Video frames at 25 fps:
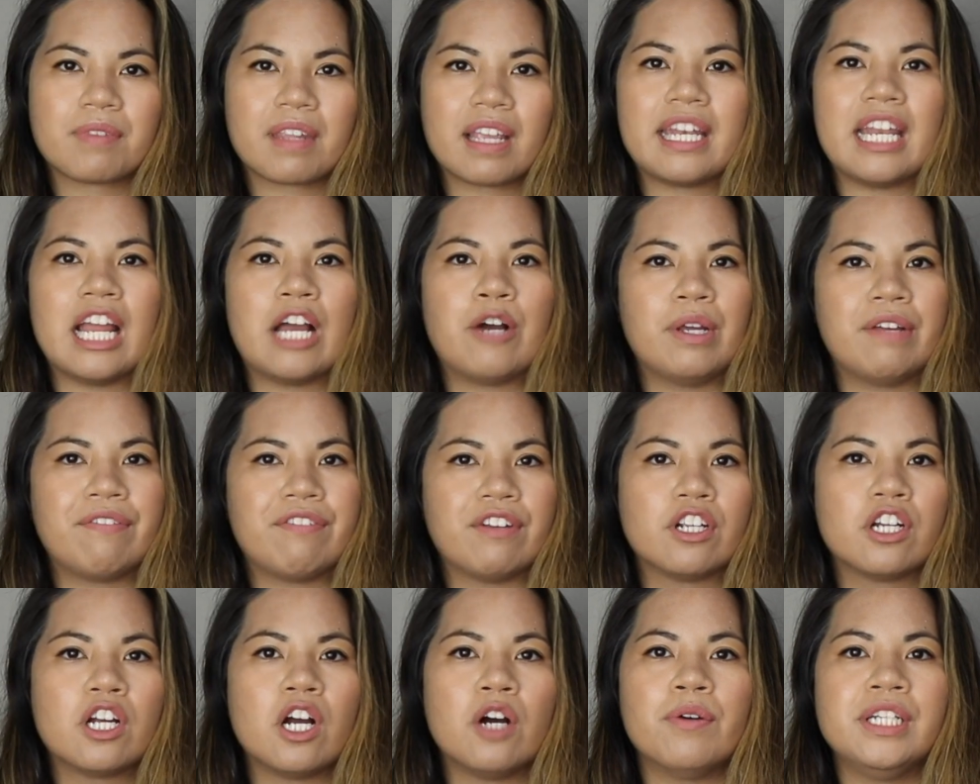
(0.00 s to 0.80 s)
Now, if
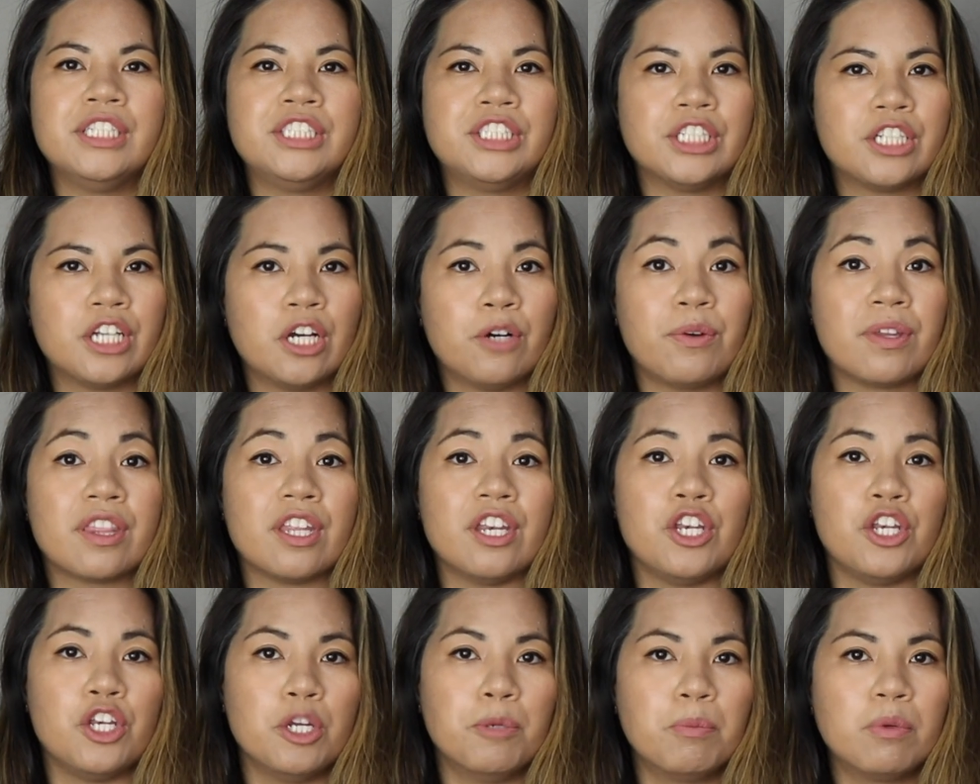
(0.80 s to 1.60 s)
you're going to go with
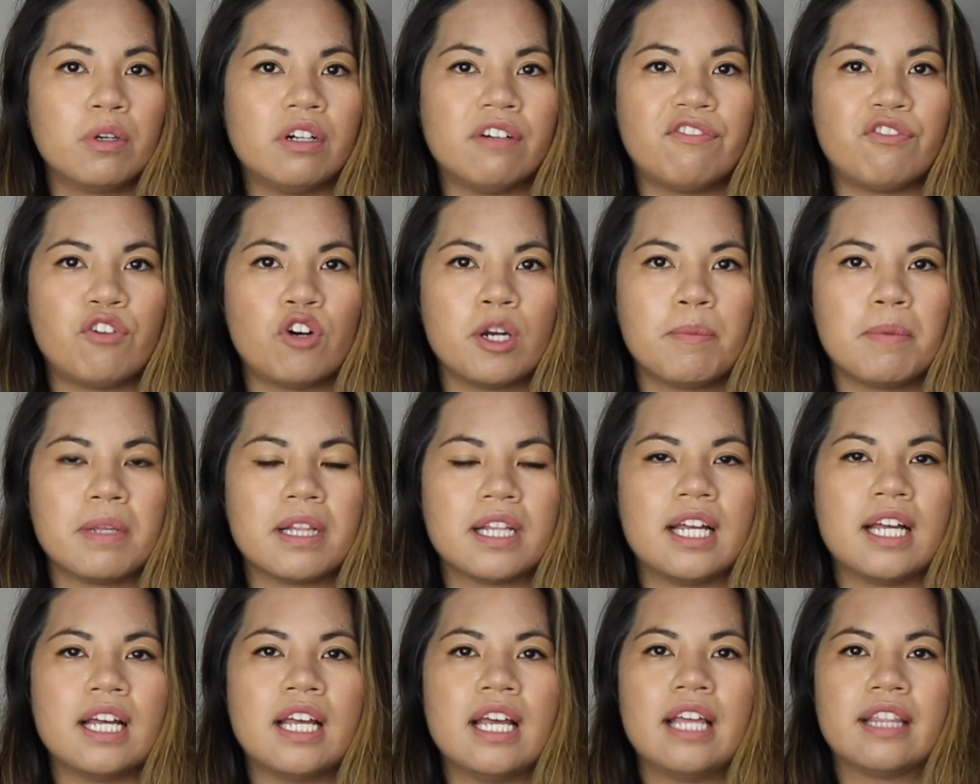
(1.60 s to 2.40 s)
a numeral
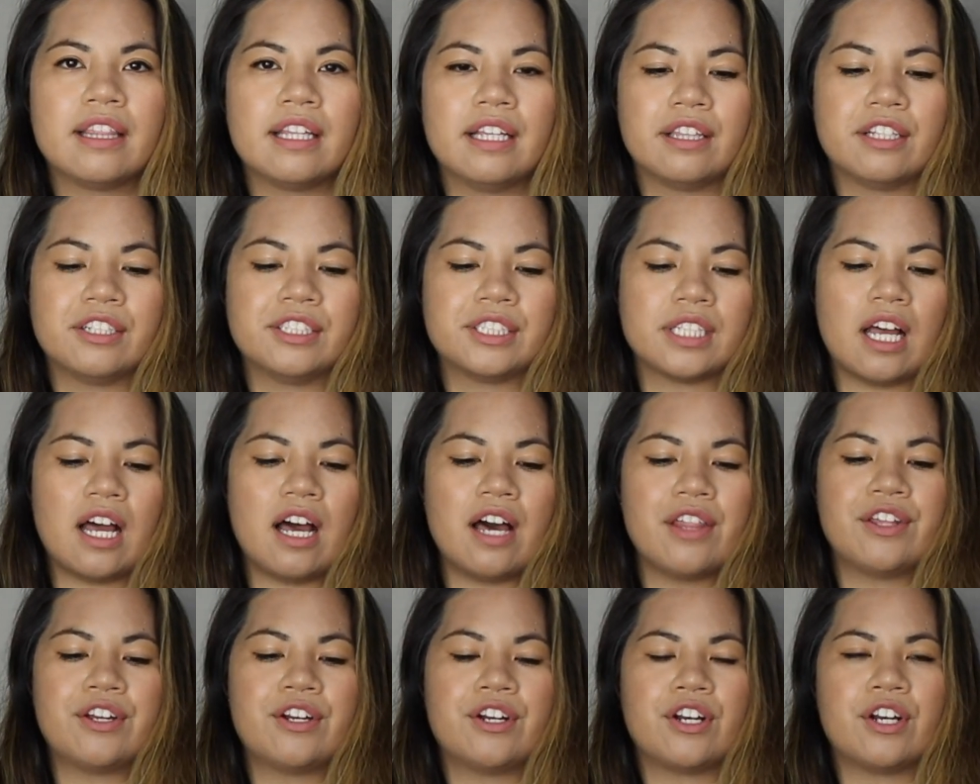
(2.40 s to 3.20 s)
formula, then there's
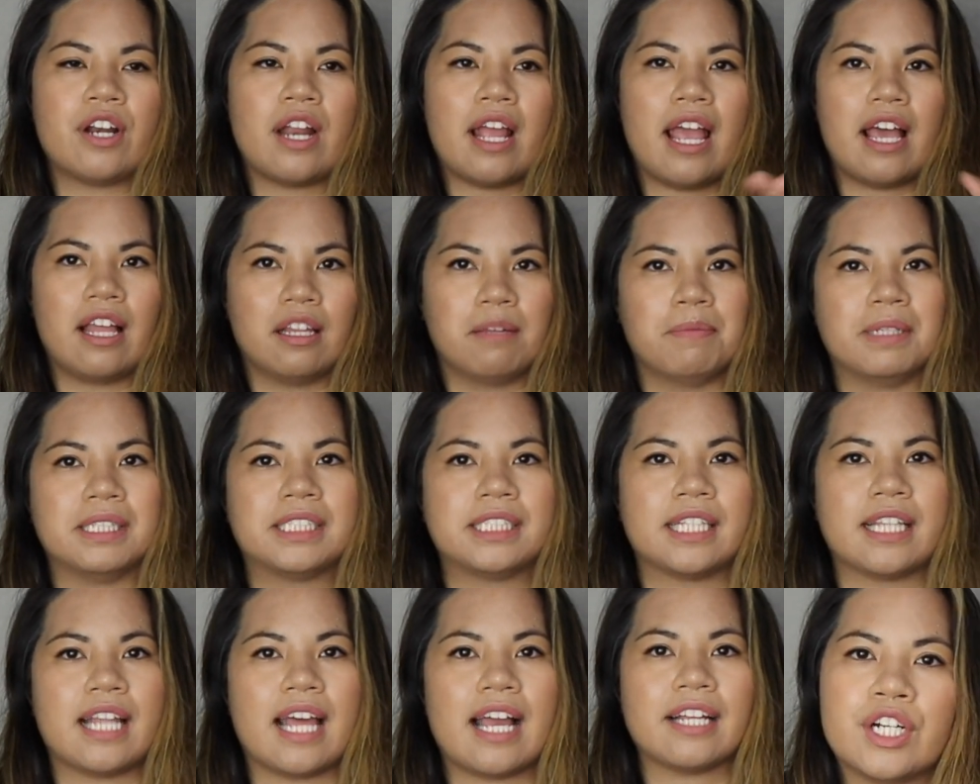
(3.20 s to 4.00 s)
other
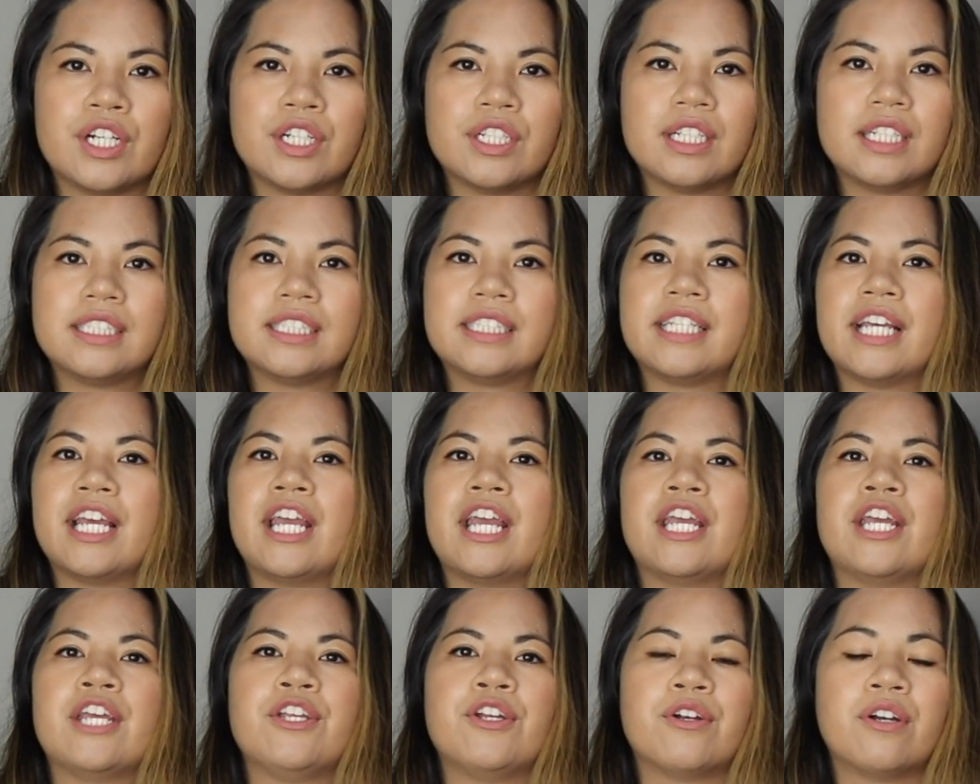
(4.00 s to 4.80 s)
elements to that. Let's
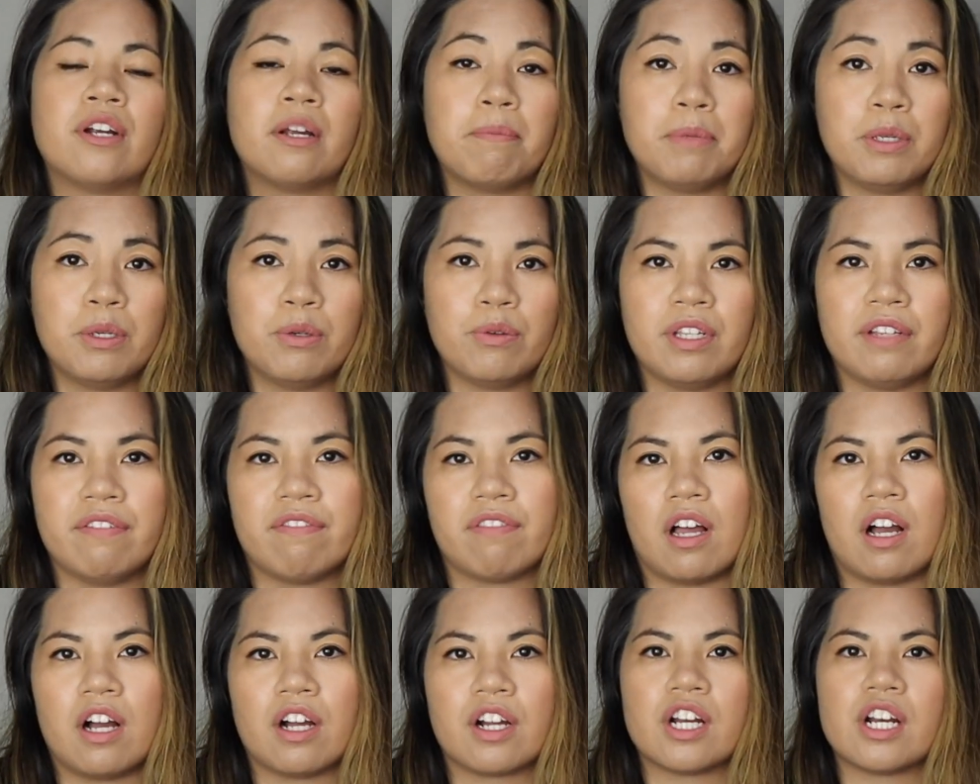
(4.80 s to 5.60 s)
say you're a beauty
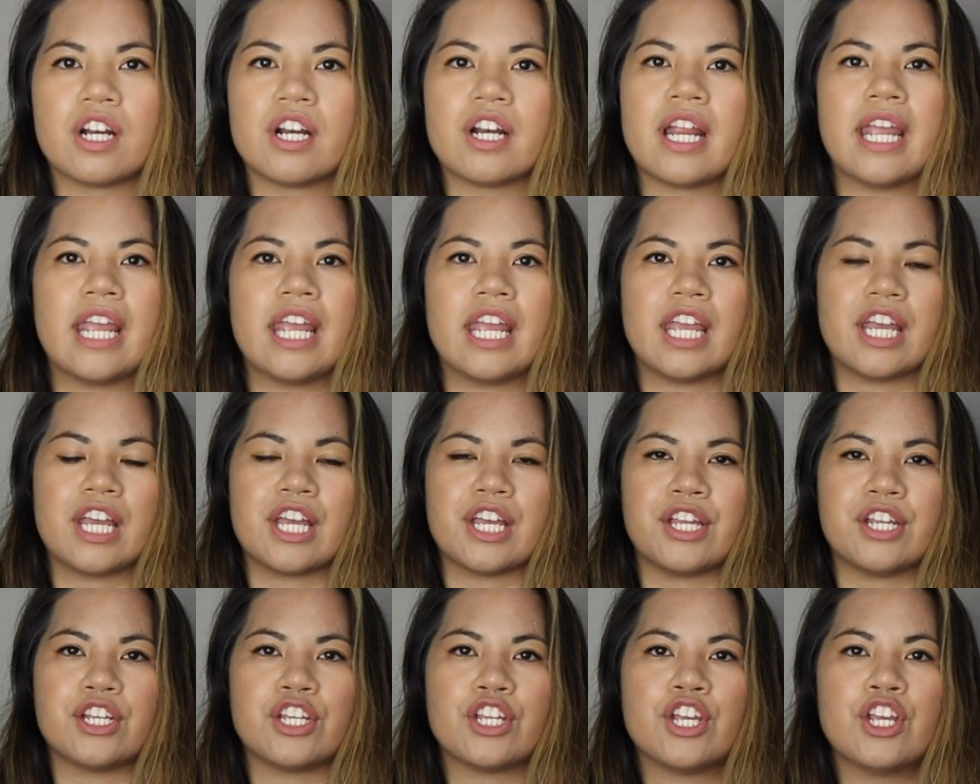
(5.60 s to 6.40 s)
vlogger
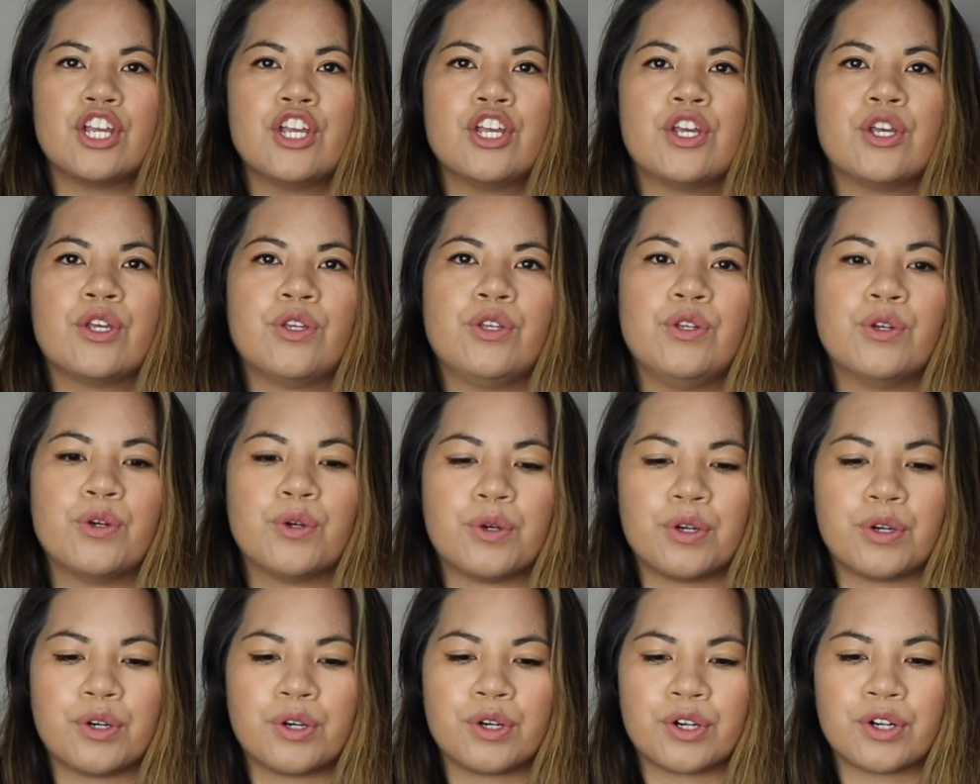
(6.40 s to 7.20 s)
and
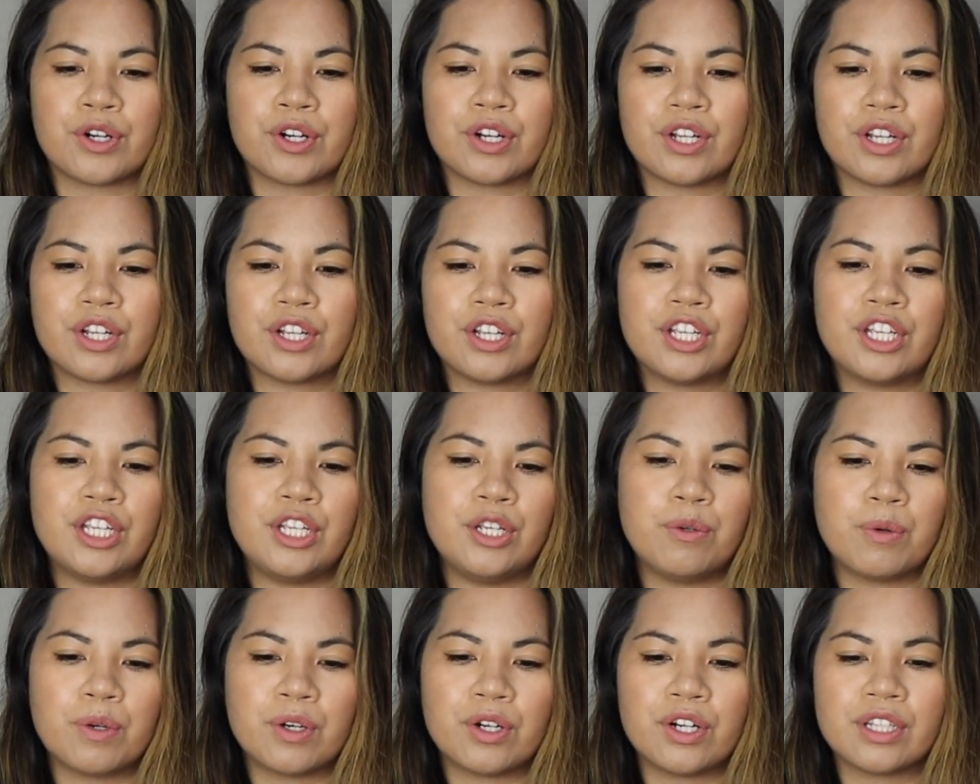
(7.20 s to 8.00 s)
your
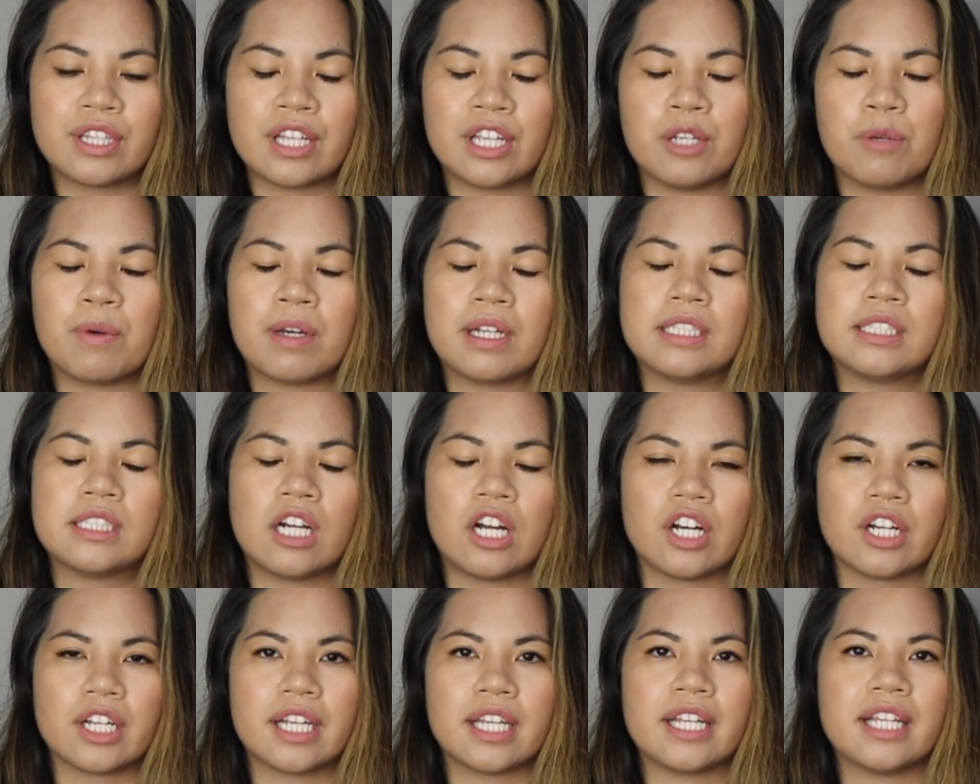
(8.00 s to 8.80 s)
keyword that you want to
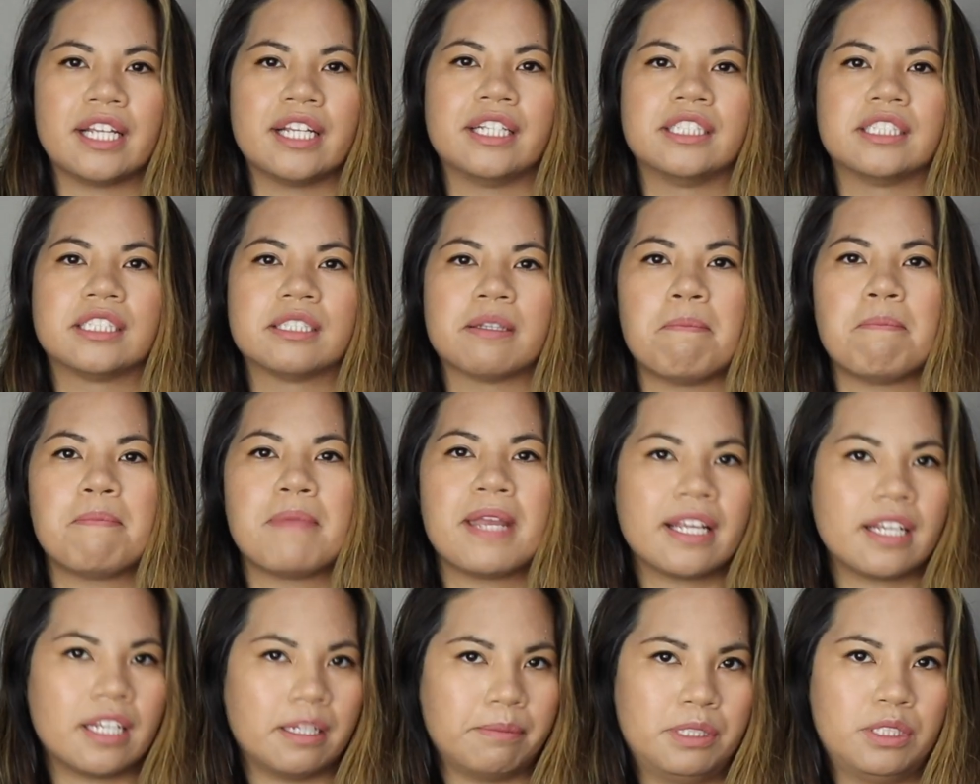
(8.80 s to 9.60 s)
target is
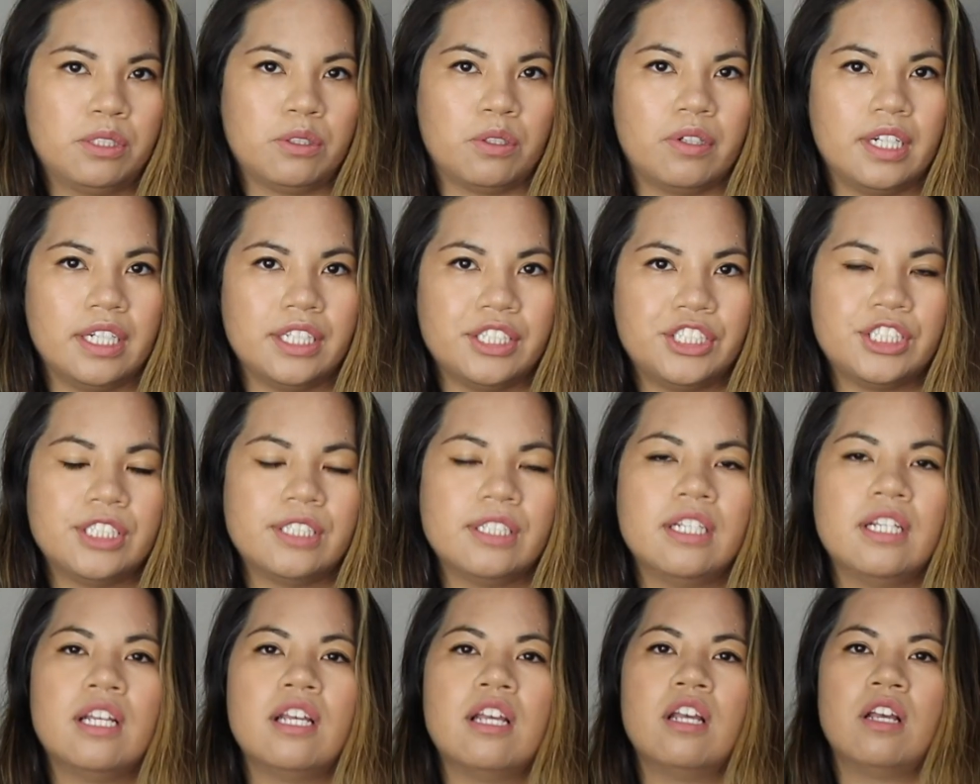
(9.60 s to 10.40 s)
makeup storage.